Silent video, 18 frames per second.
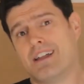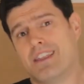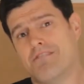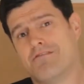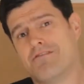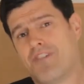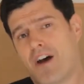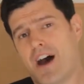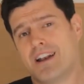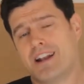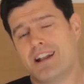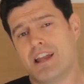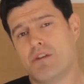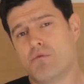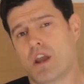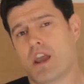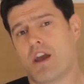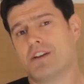Then finally,
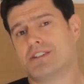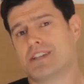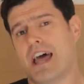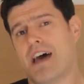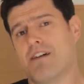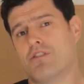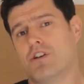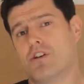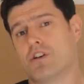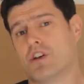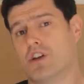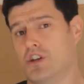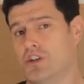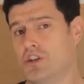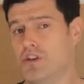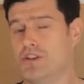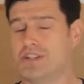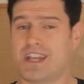we're going to have a look
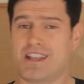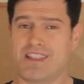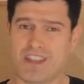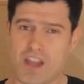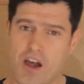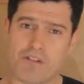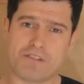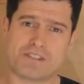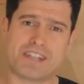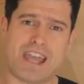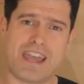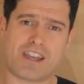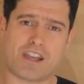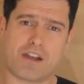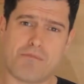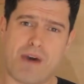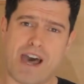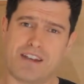at using the offset
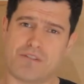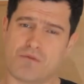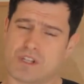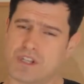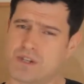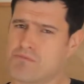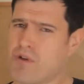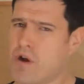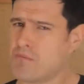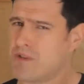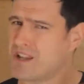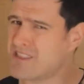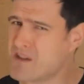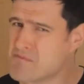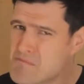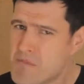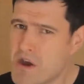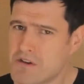command, which is probably
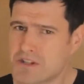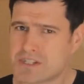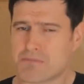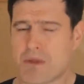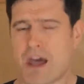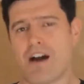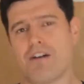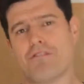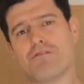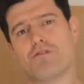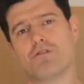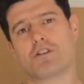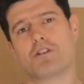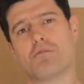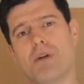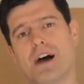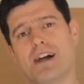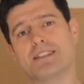the most powerful
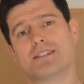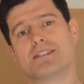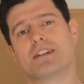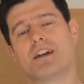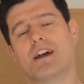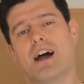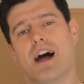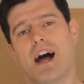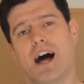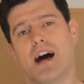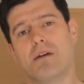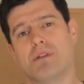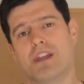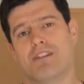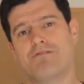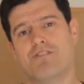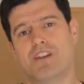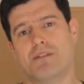command
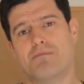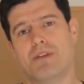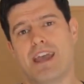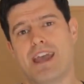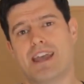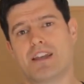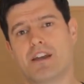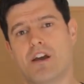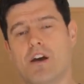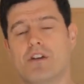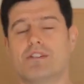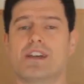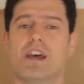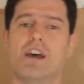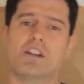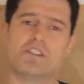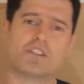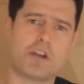in VBA code,
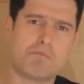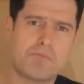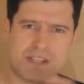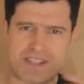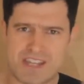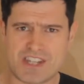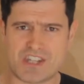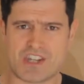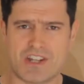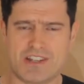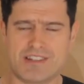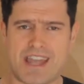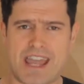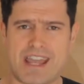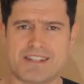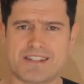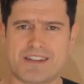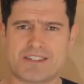to position
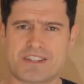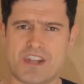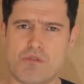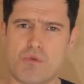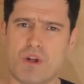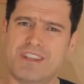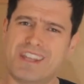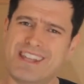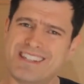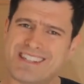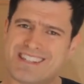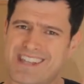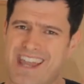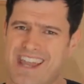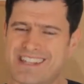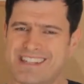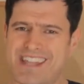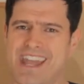data. So we'll need to
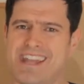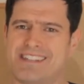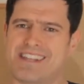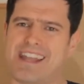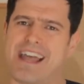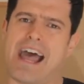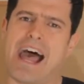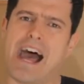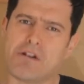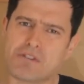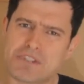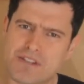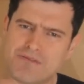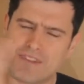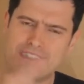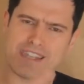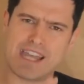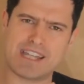take data out
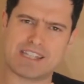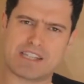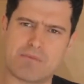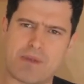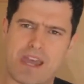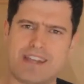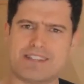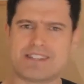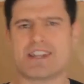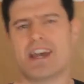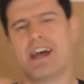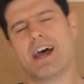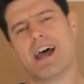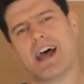of the database